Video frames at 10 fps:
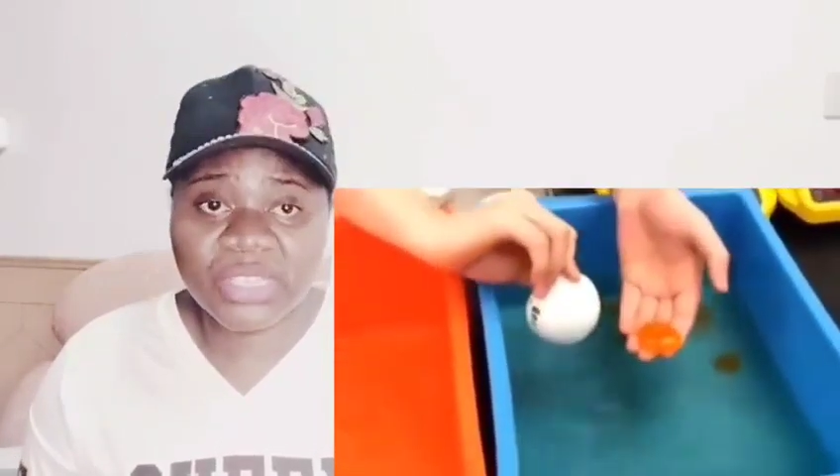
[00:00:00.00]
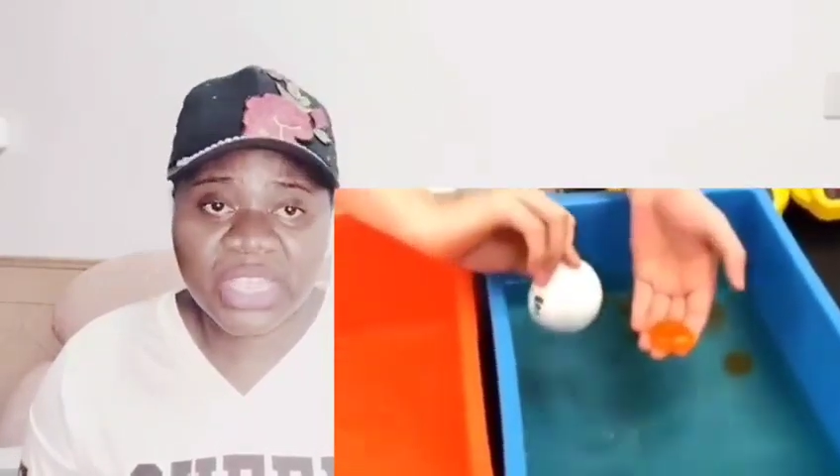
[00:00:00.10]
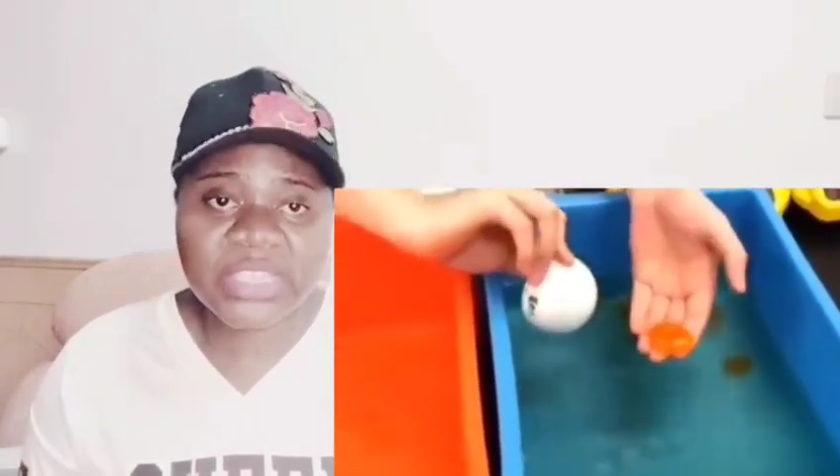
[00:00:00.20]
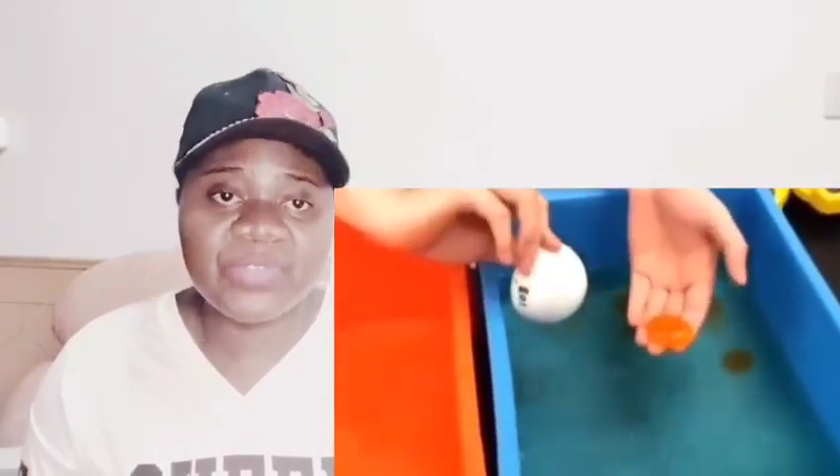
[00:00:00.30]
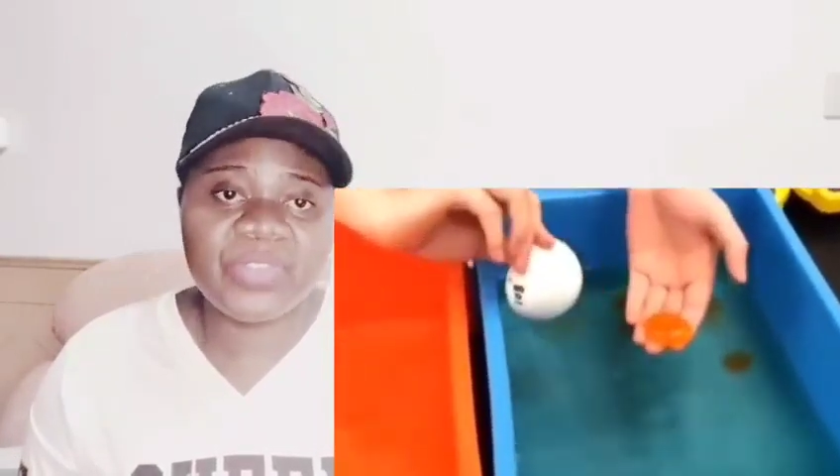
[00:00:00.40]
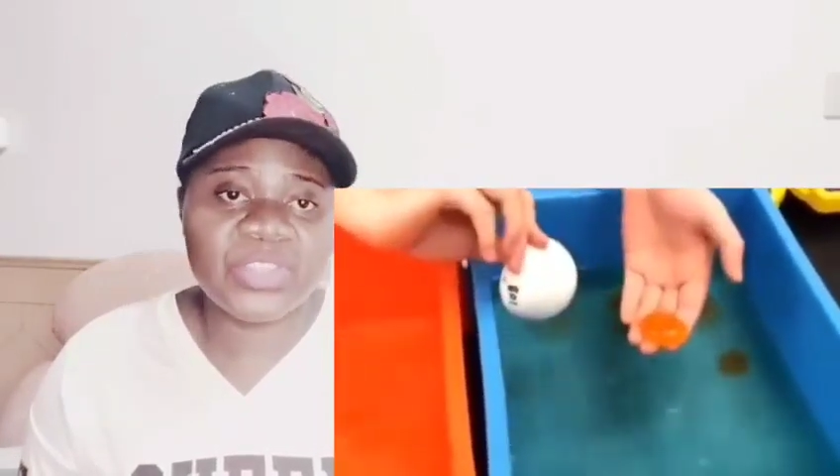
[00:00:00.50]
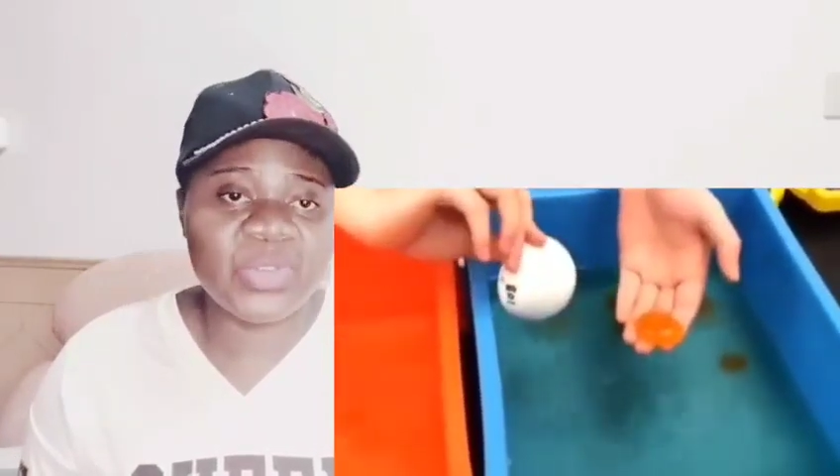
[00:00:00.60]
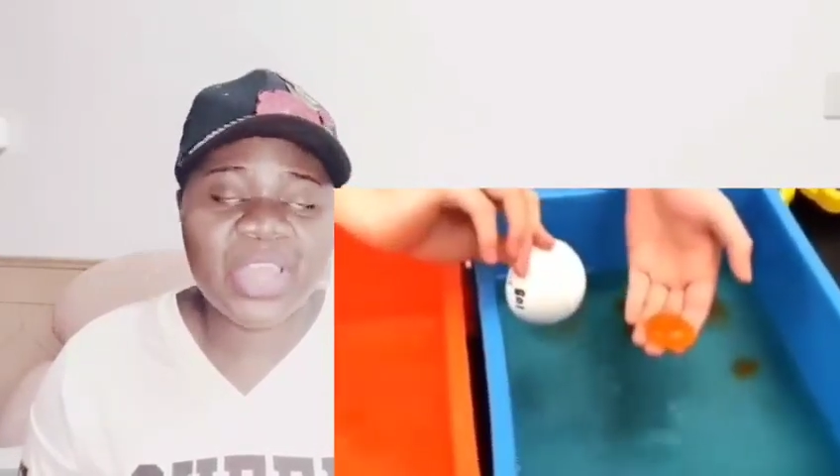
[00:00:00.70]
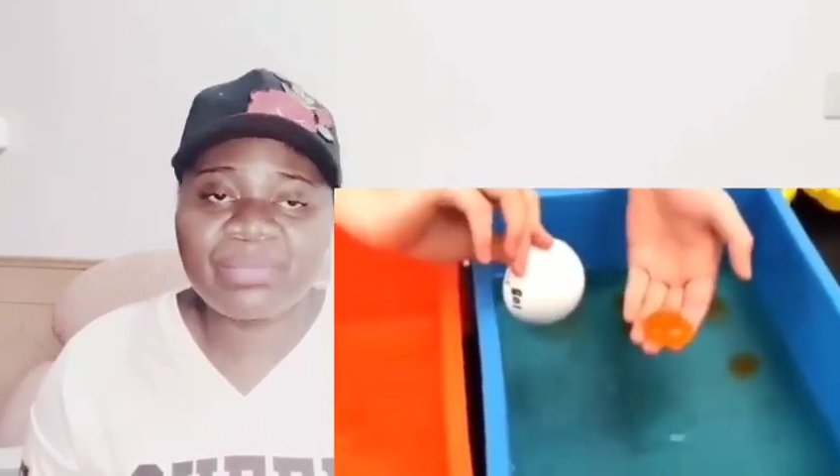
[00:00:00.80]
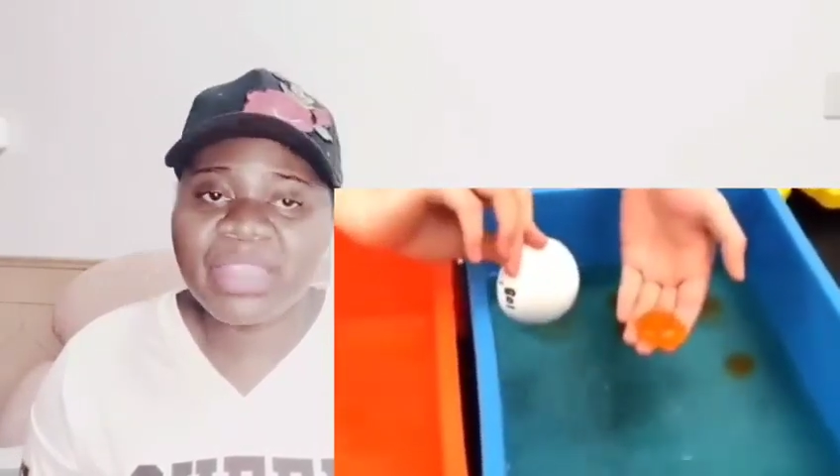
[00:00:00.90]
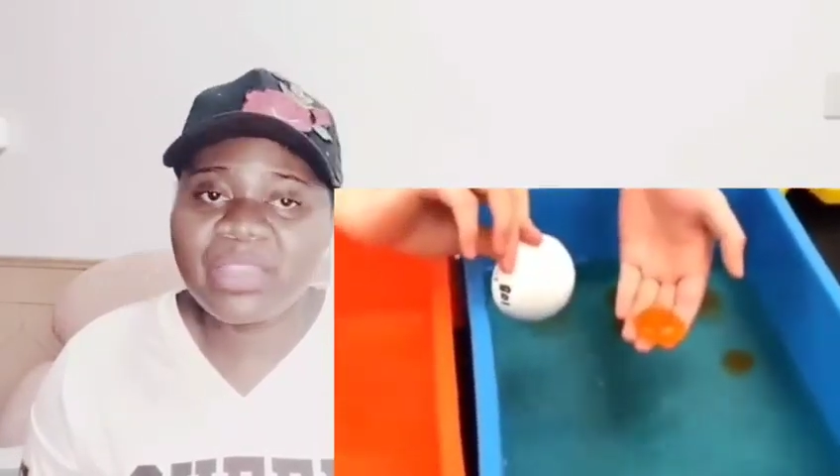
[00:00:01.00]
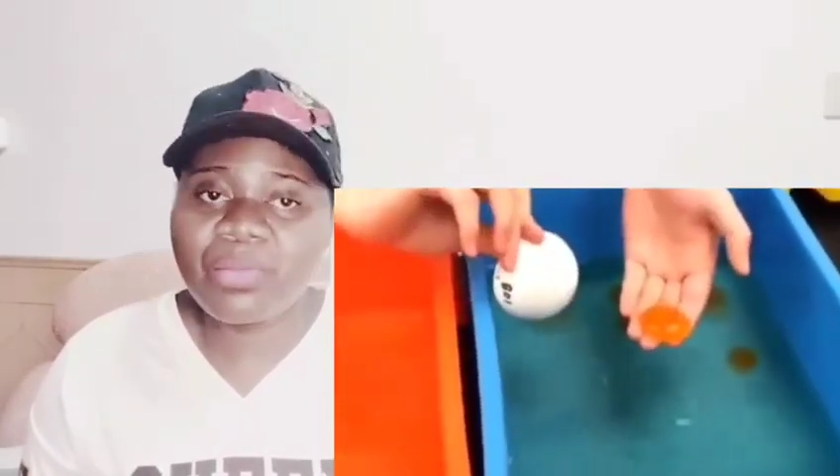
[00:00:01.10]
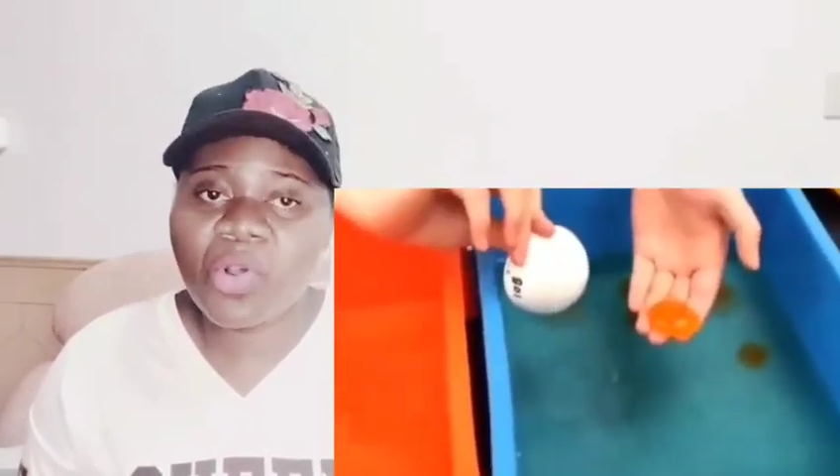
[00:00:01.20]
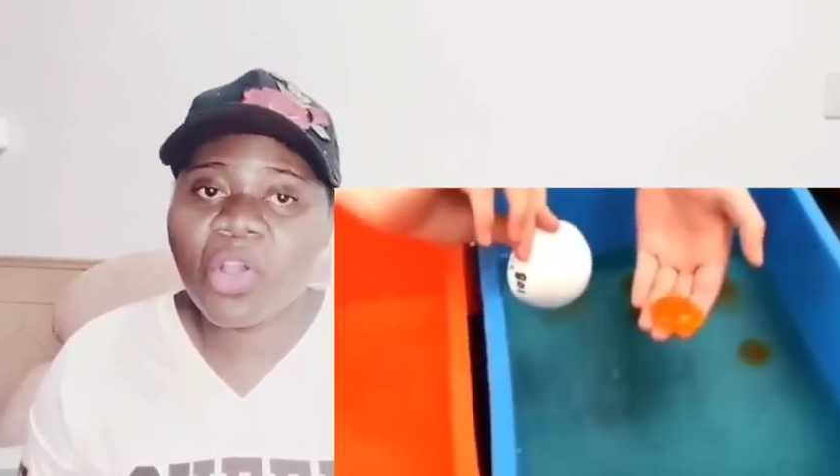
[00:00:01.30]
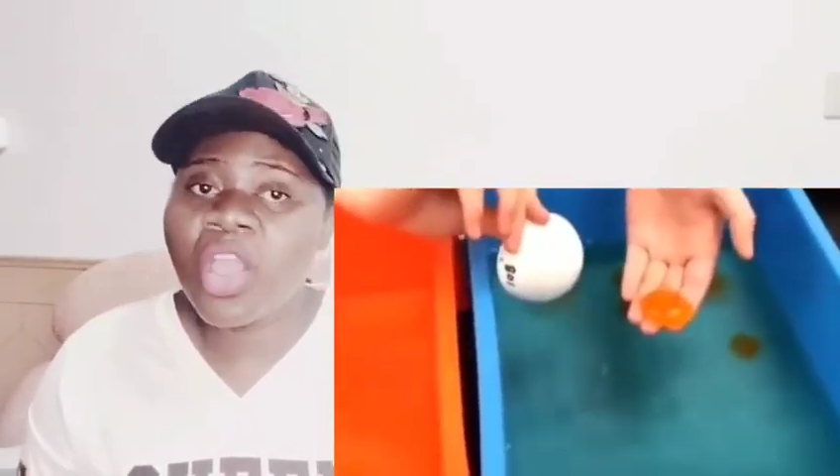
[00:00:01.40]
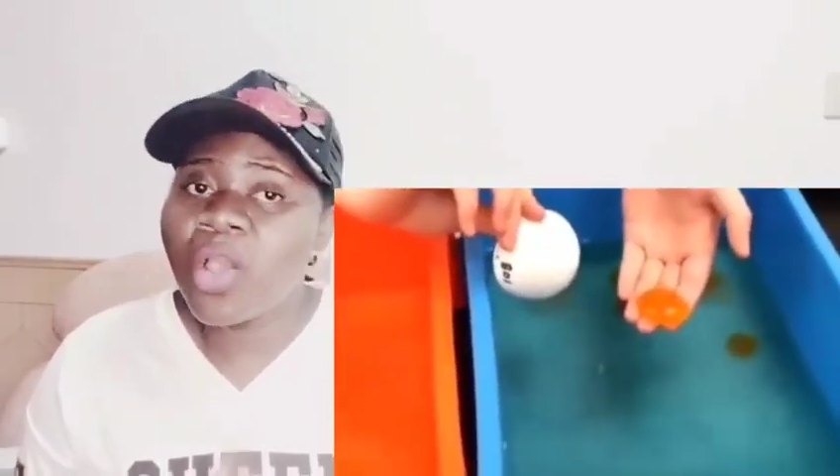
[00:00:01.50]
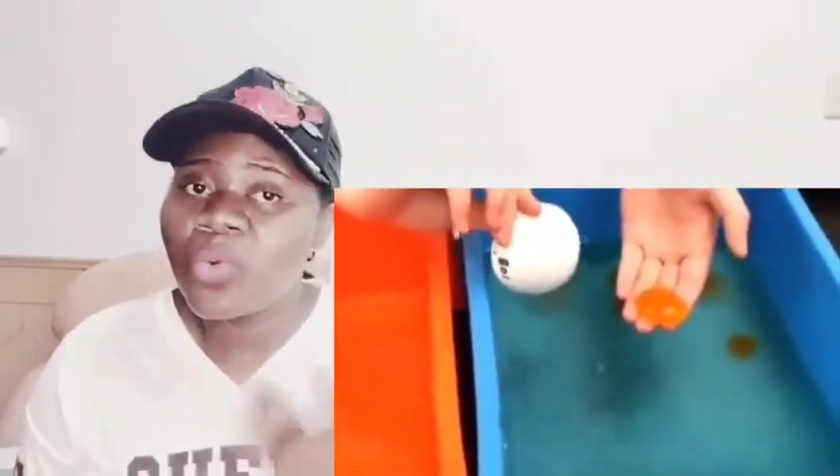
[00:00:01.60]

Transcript: this video and many more,